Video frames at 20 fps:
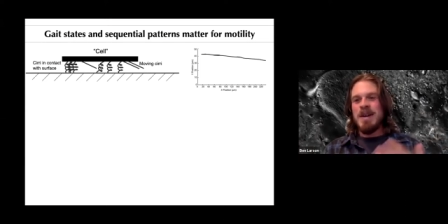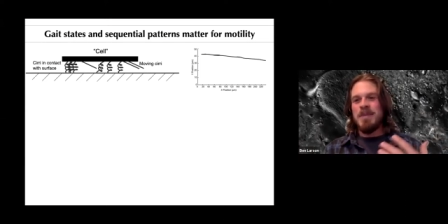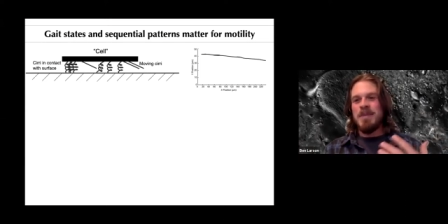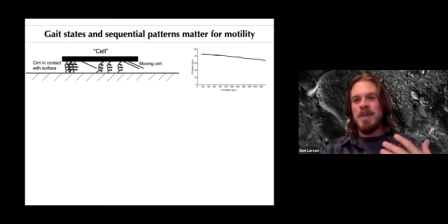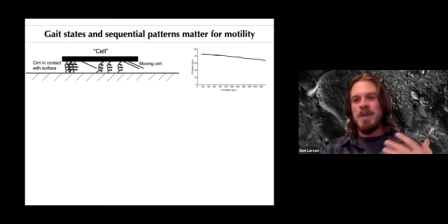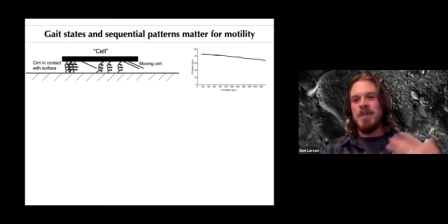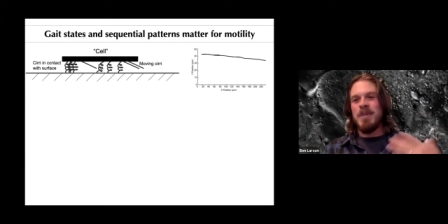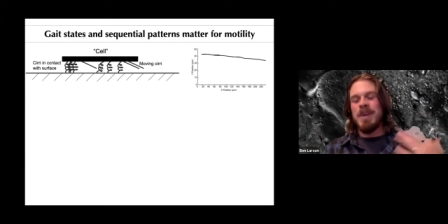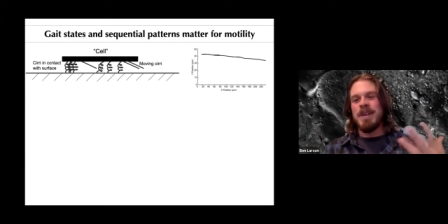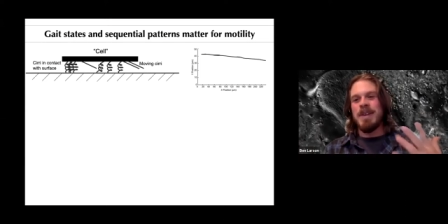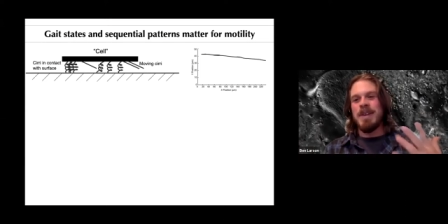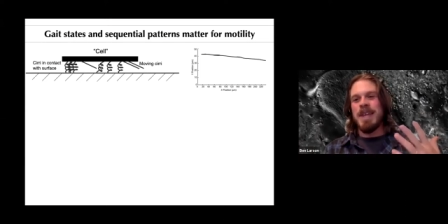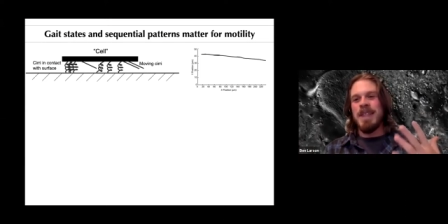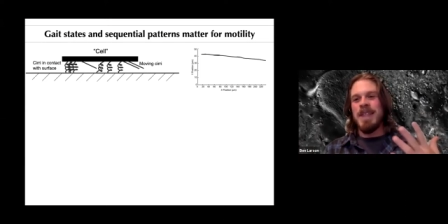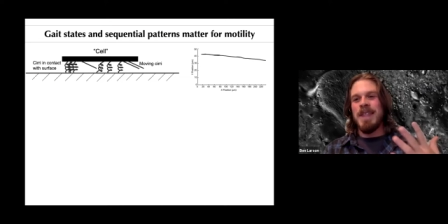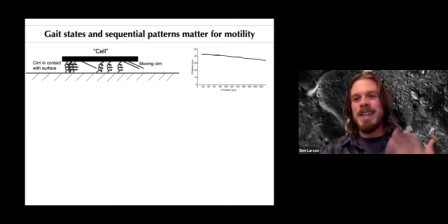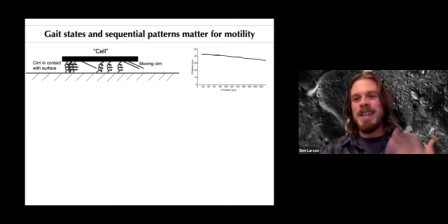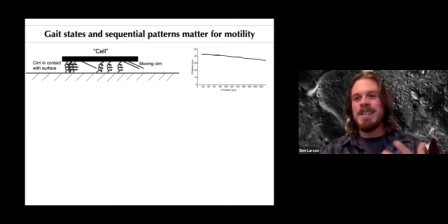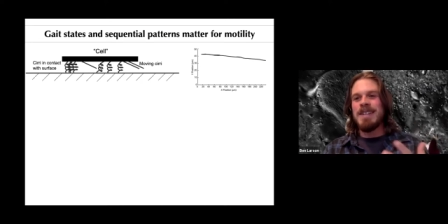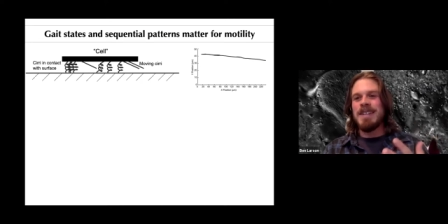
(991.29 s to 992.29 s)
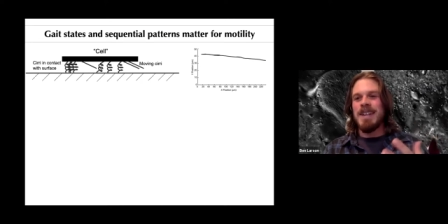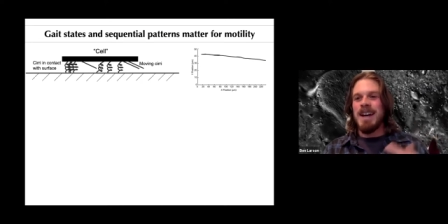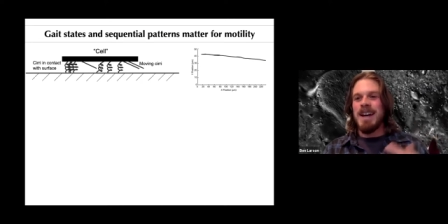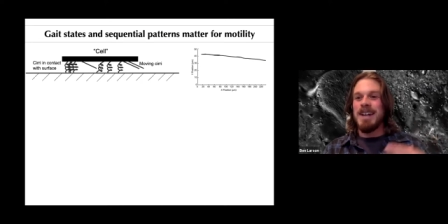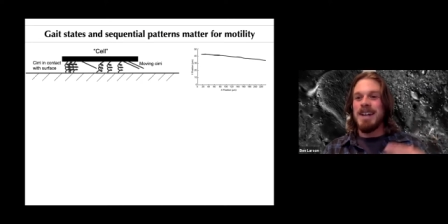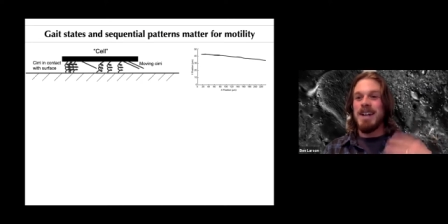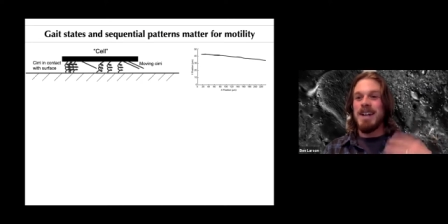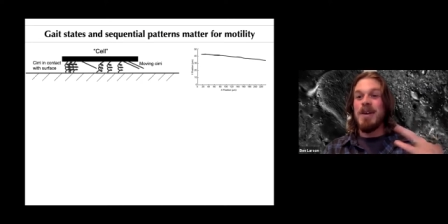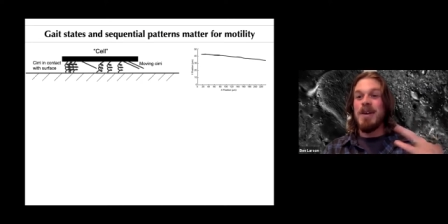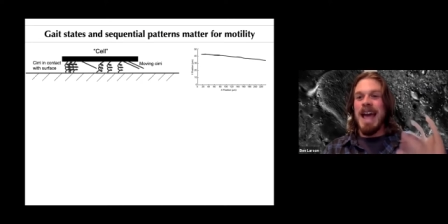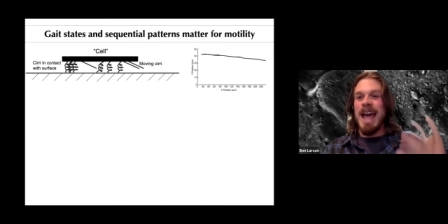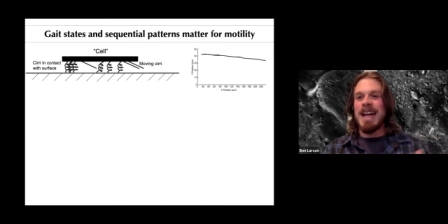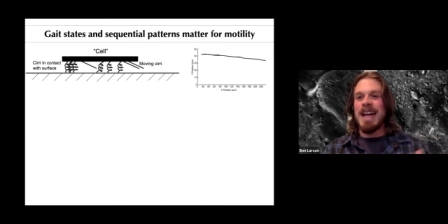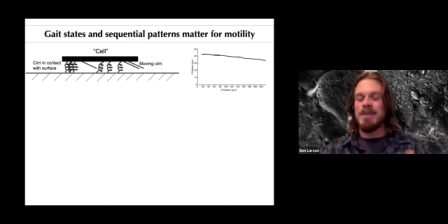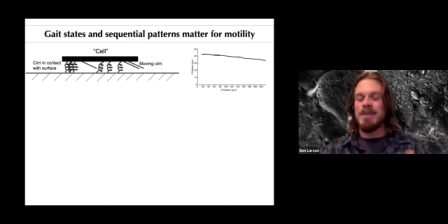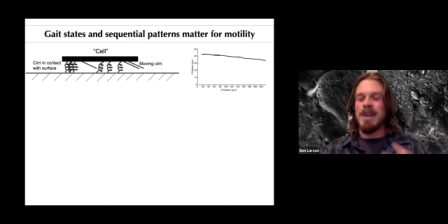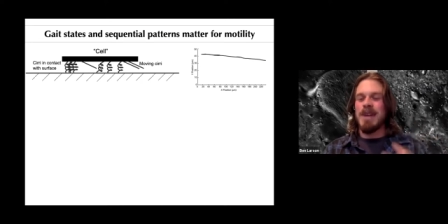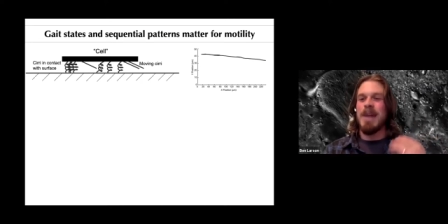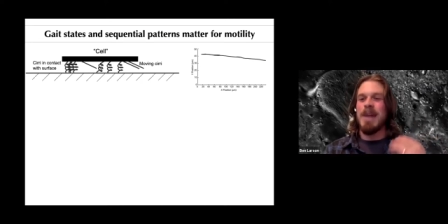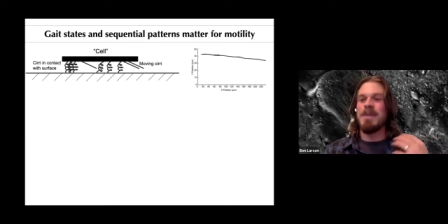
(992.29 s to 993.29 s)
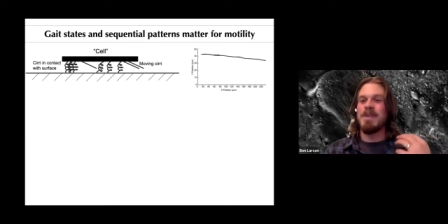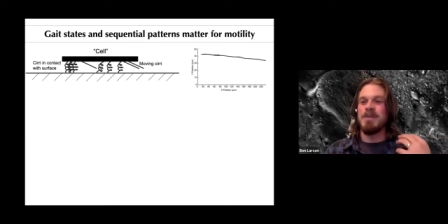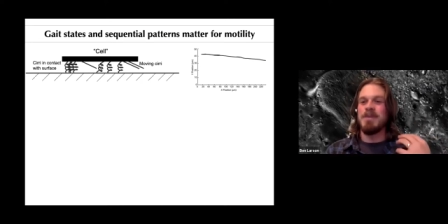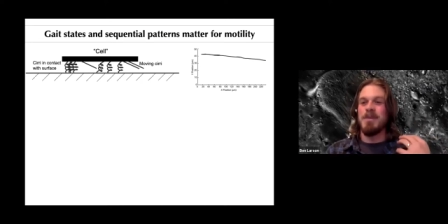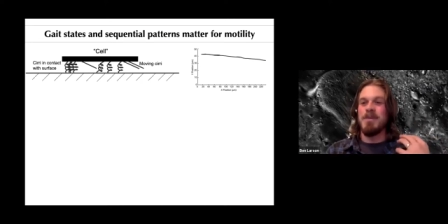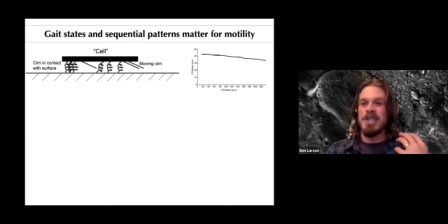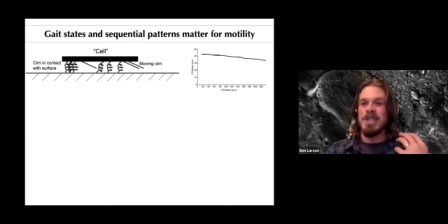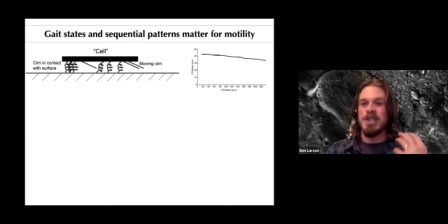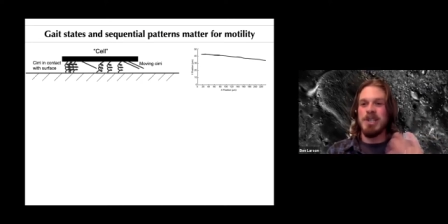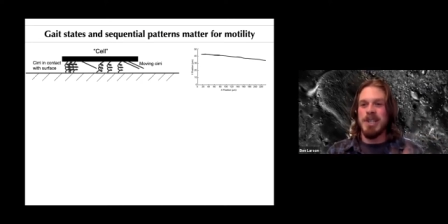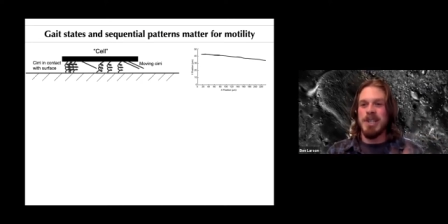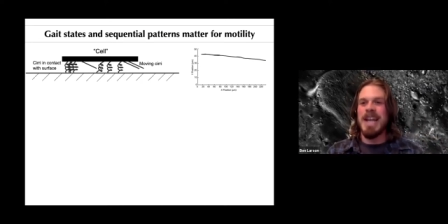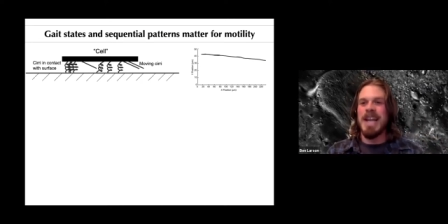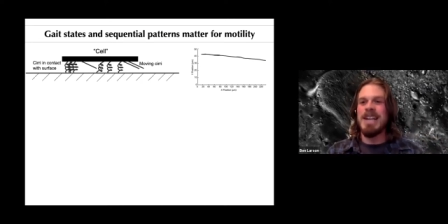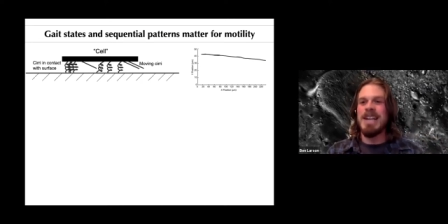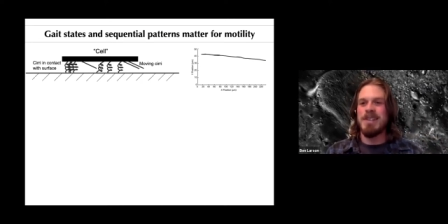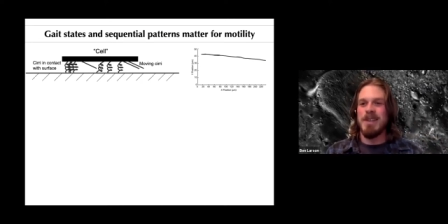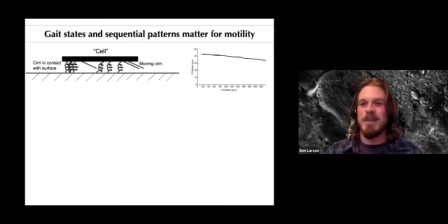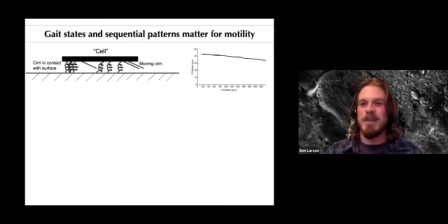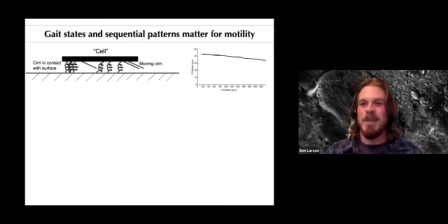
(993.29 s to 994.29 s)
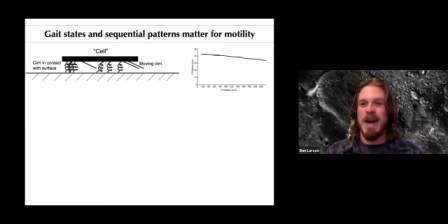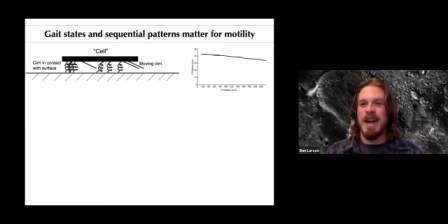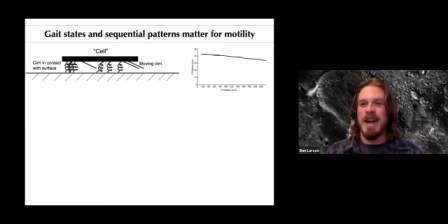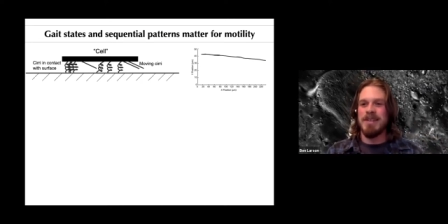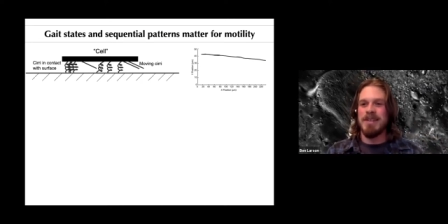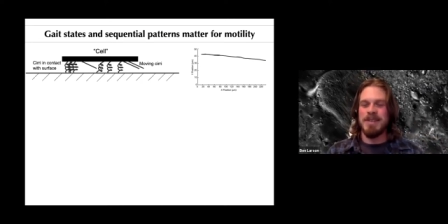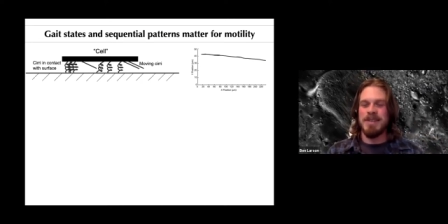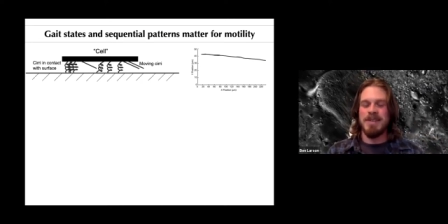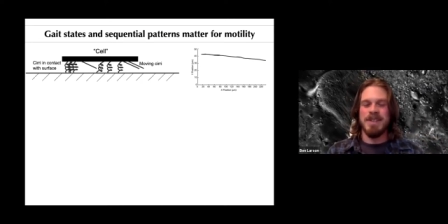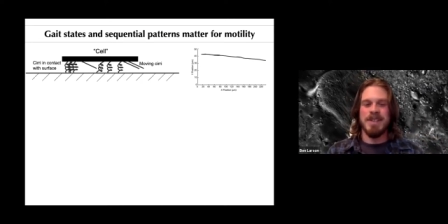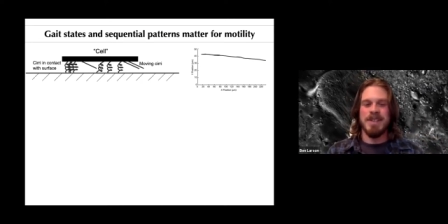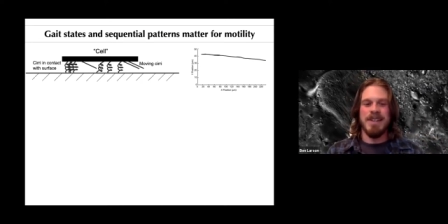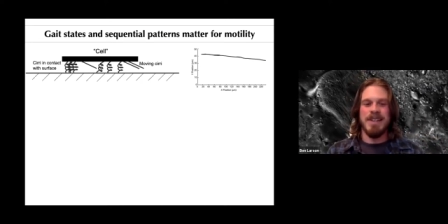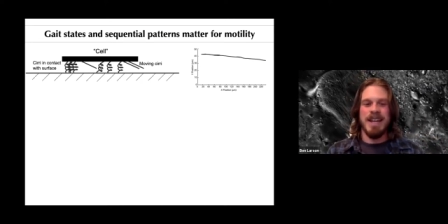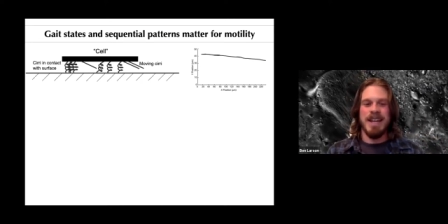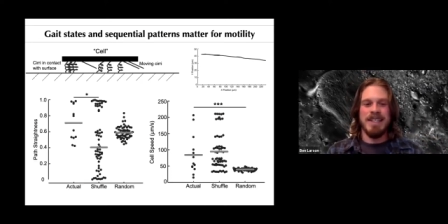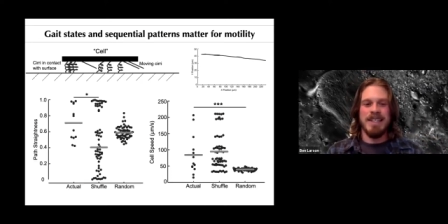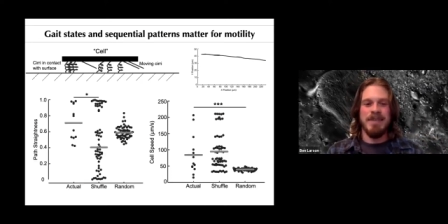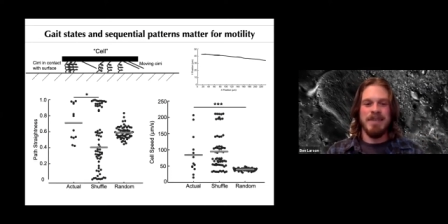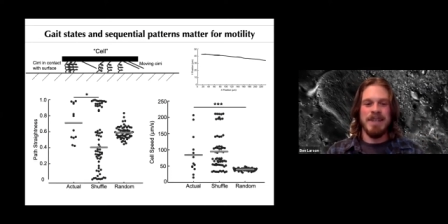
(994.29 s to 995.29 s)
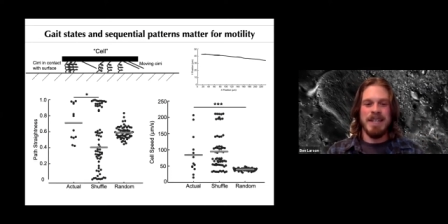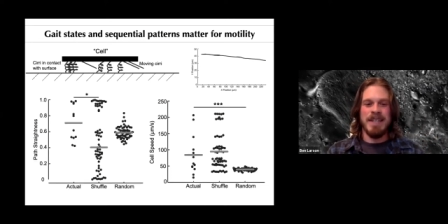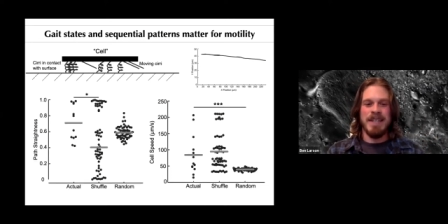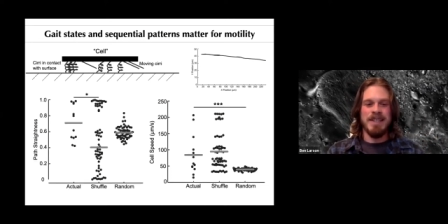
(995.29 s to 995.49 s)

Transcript: But we can then uh, go and ask what happens when we change the patterns of serial activity.